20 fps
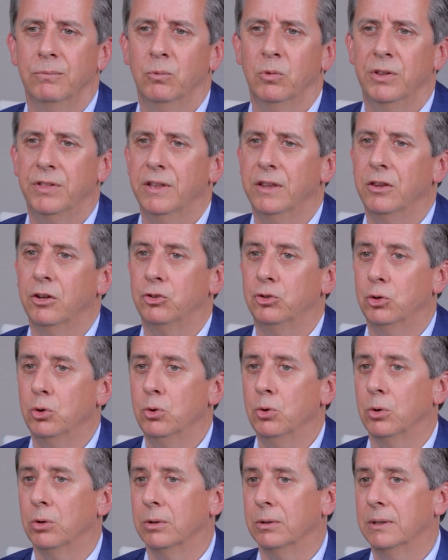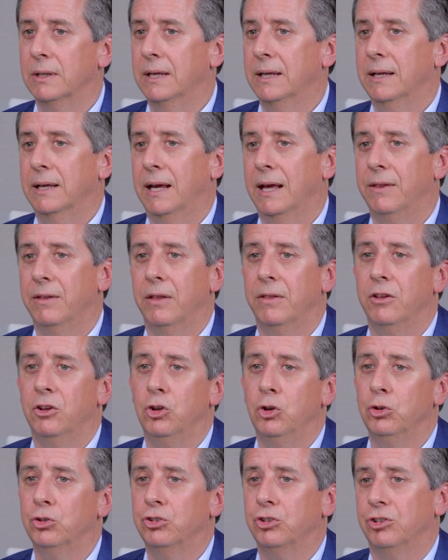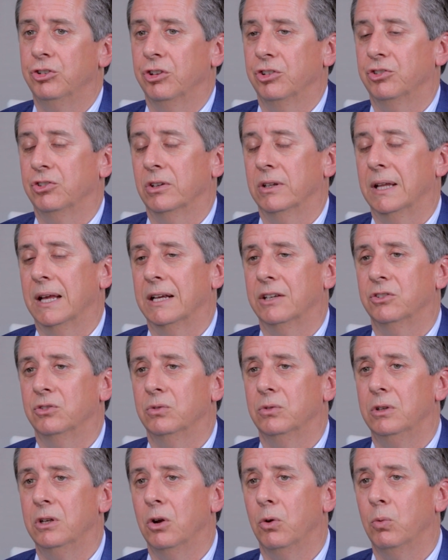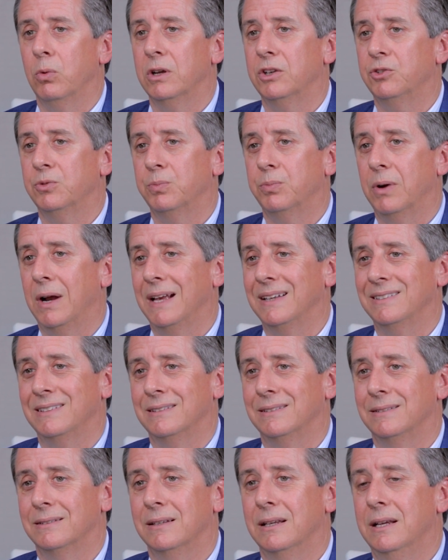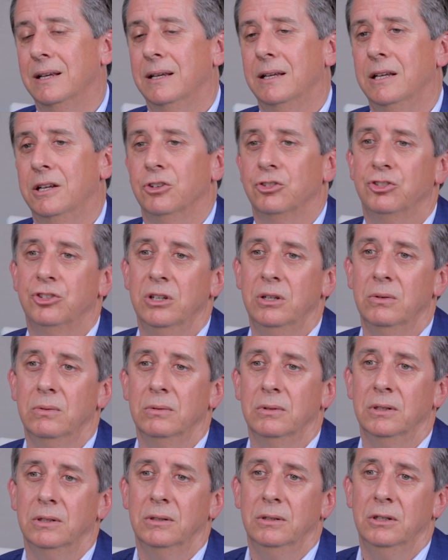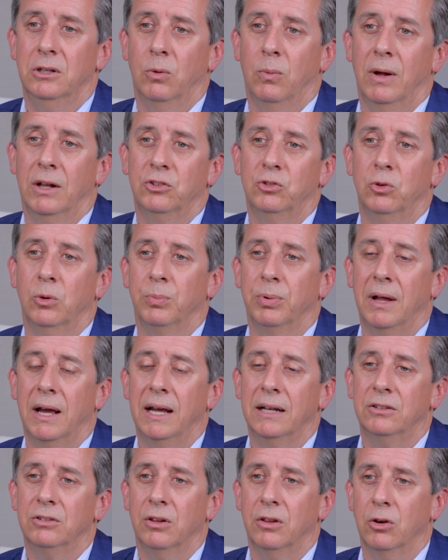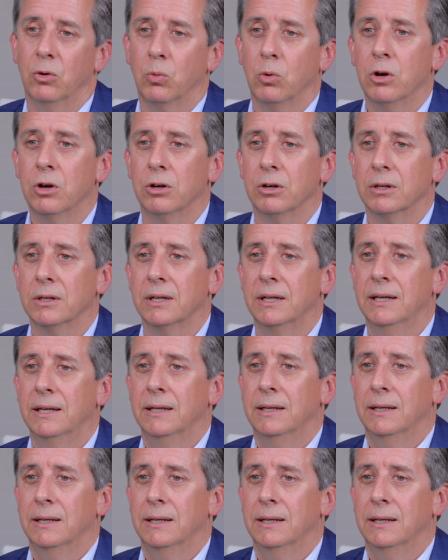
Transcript: within the tool, and then the user just selects which process he or she wants to apply to their work,